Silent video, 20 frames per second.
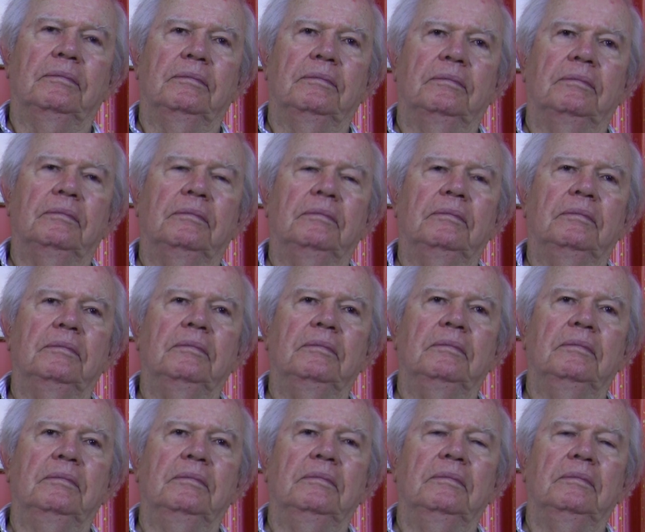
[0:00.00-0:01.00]
Now, in late
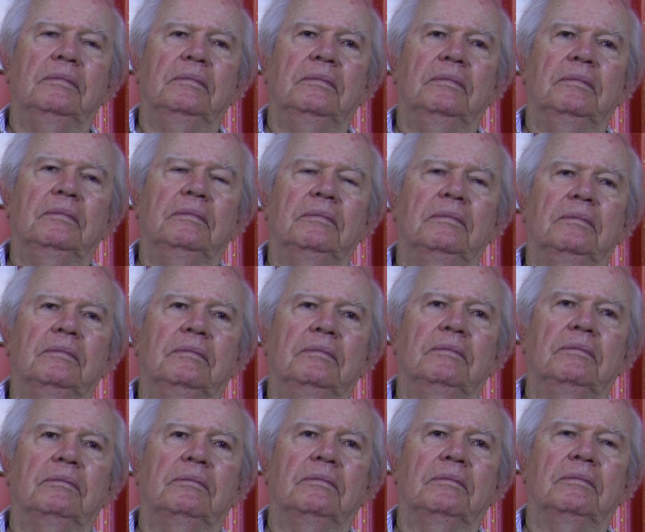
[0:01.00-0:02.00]

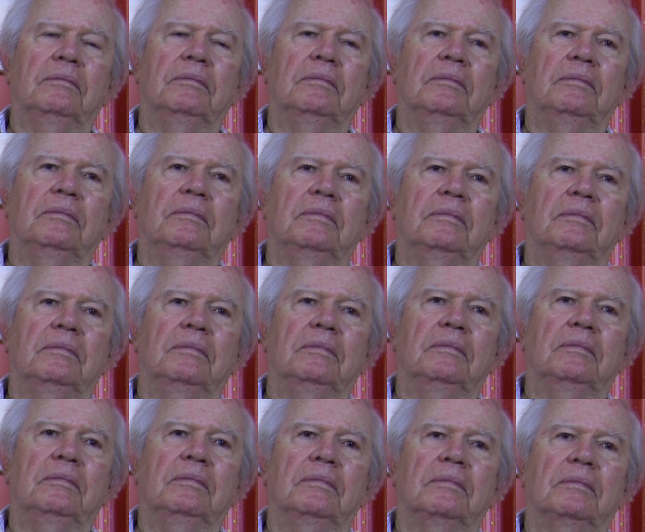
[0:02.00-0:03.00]
1944, when you were in
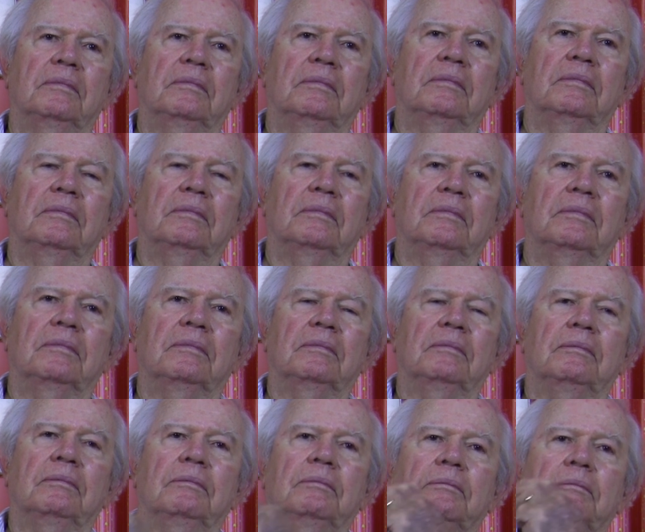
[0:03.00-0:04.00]
transit over,
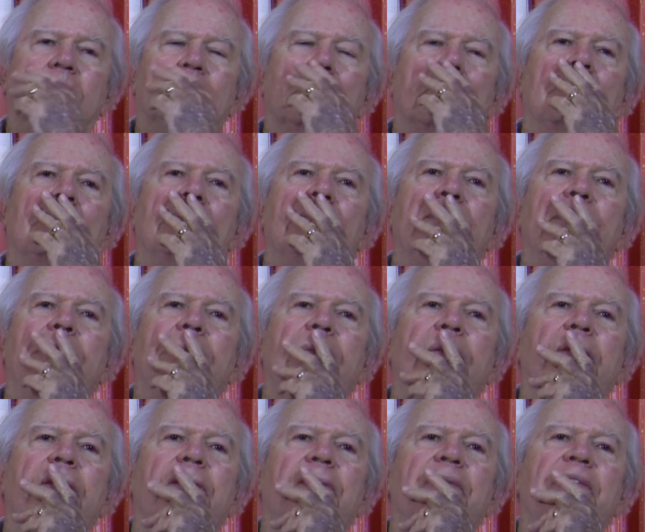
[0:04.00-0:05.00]
was there any
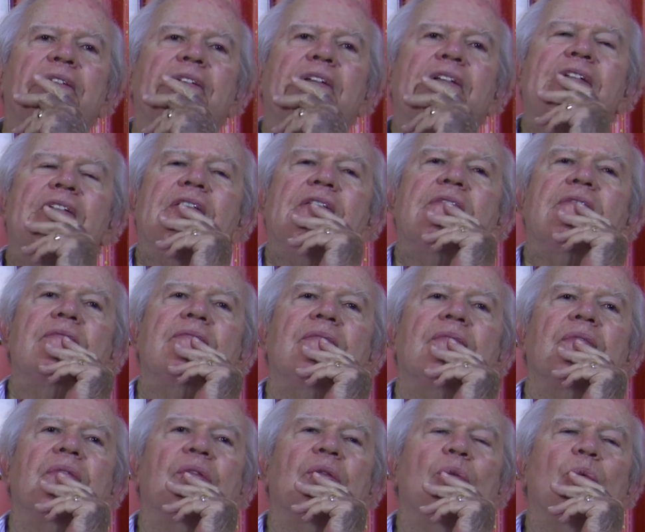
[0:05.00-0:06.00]
concern
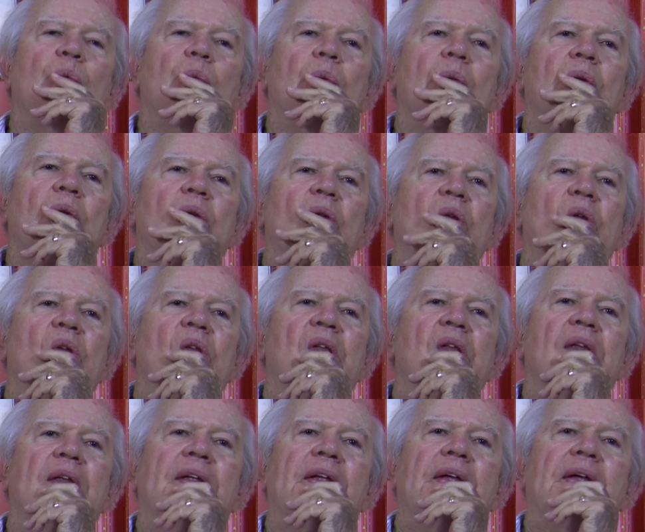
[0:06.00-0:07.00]
that U-boats
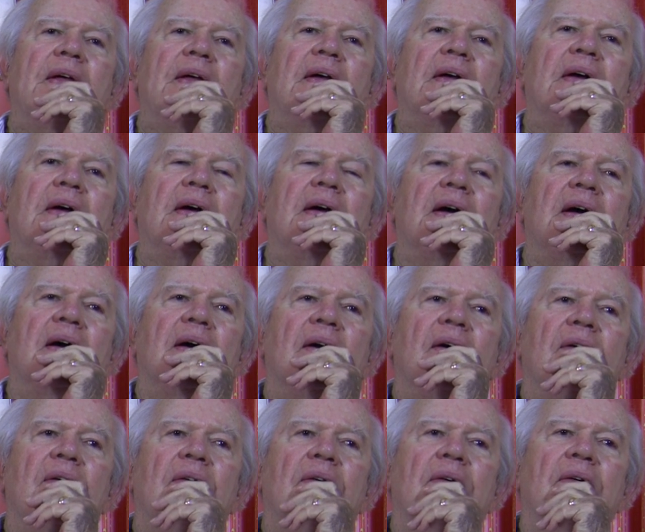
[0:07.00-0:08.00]
would, would still be
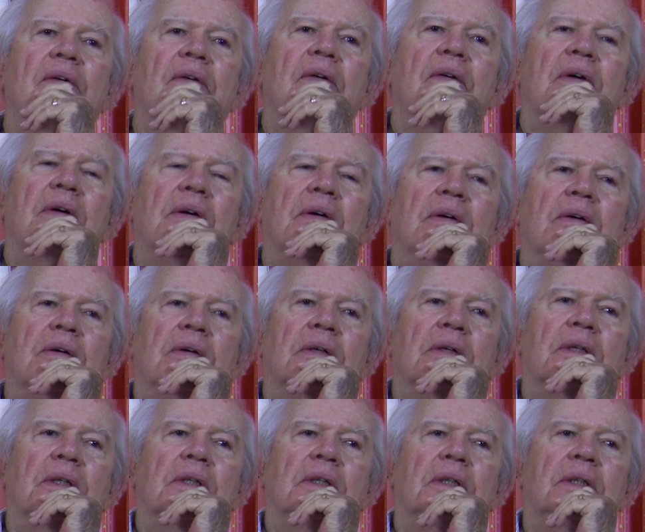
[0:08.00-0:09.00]
a problem for
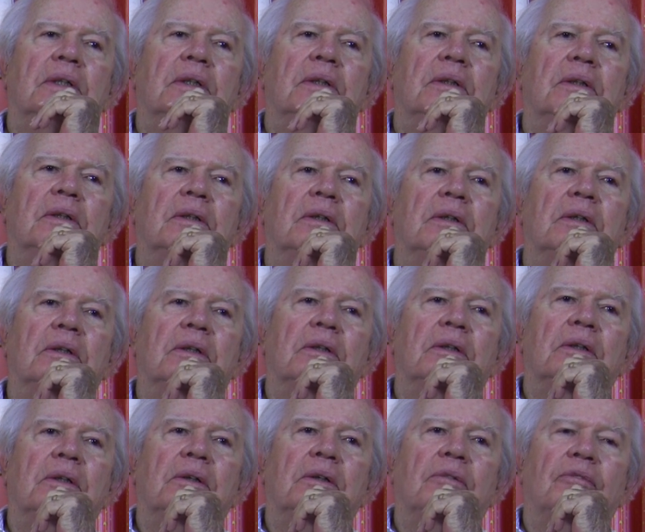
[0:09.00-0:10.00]
the uh,
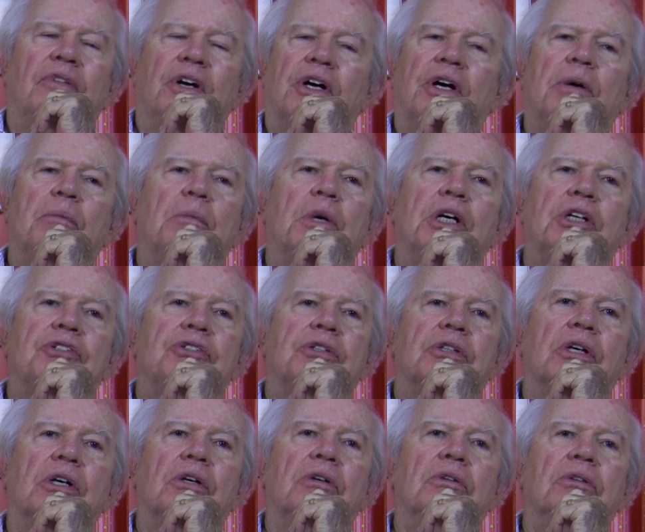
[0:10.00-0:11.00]
convoys? Very much
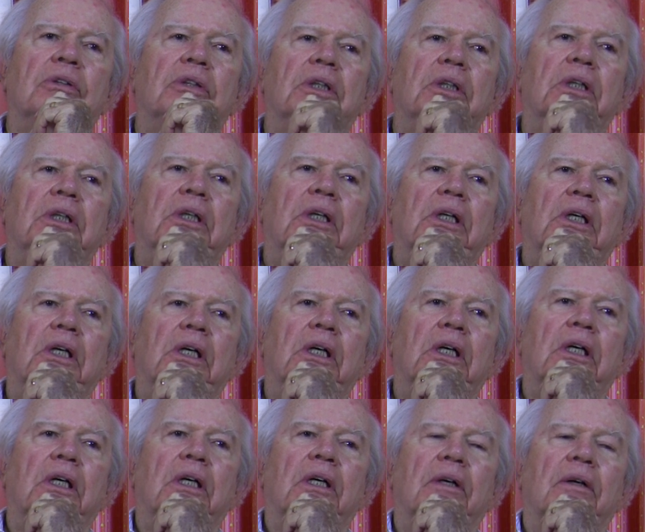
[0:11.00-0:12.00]
so.
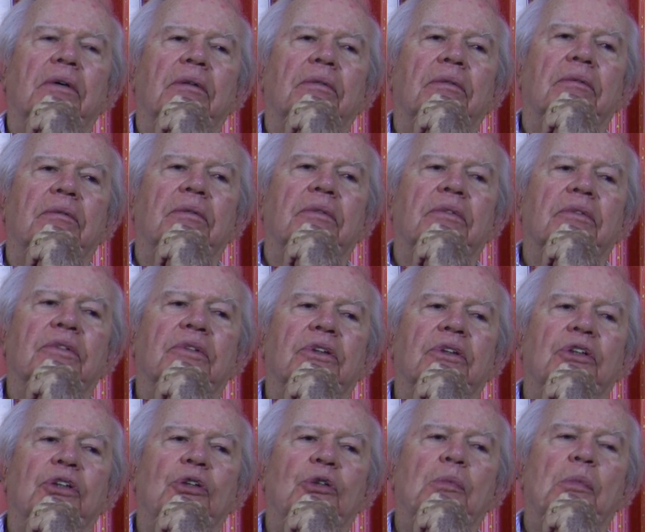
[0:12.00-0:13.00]
Uh,
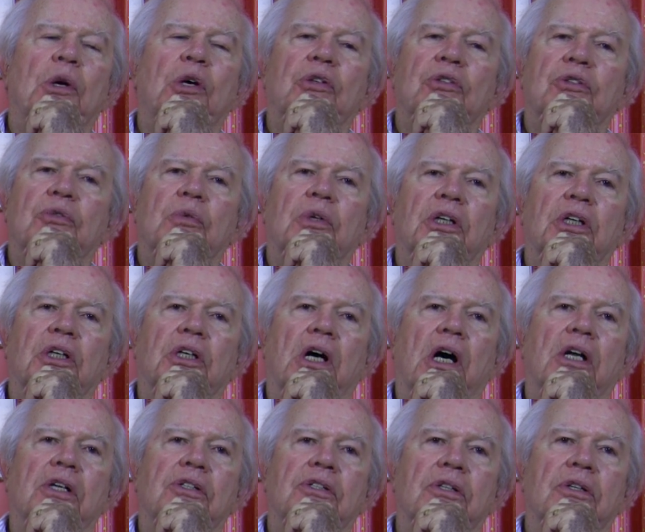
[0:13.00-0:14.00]
the U-boats were a
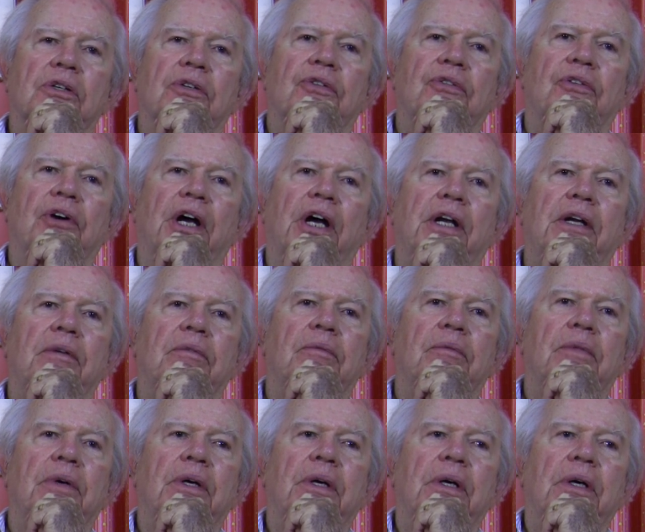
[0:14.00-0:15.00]
constant threat,
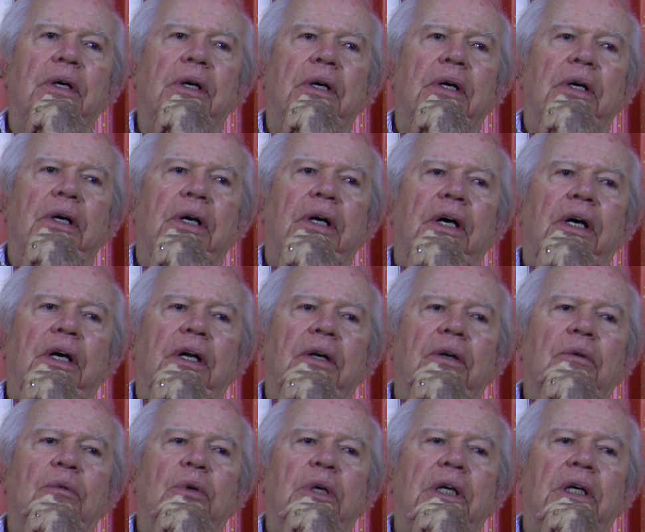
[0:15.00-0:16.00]

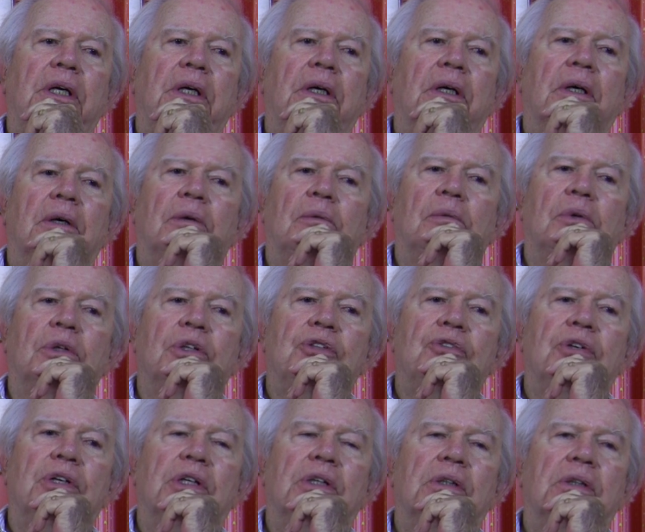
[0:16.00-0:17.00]
and we uh, were
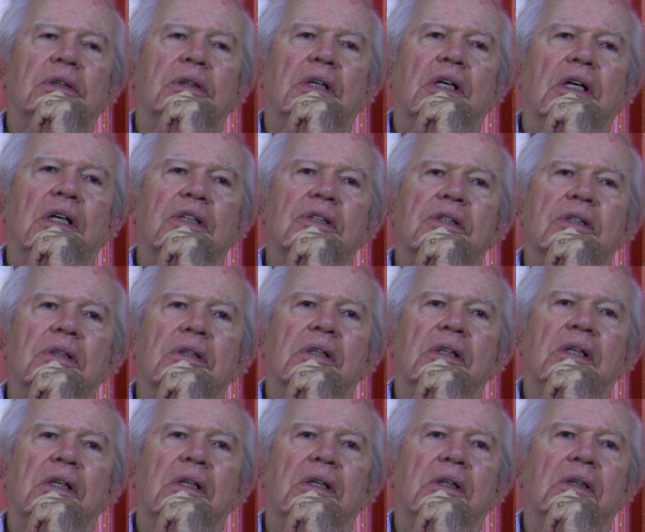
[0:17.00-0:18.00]
drilled
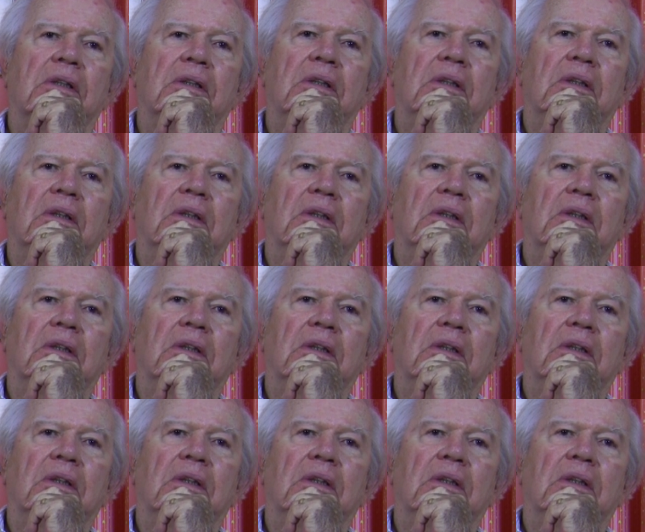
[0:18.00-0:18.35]
constantly on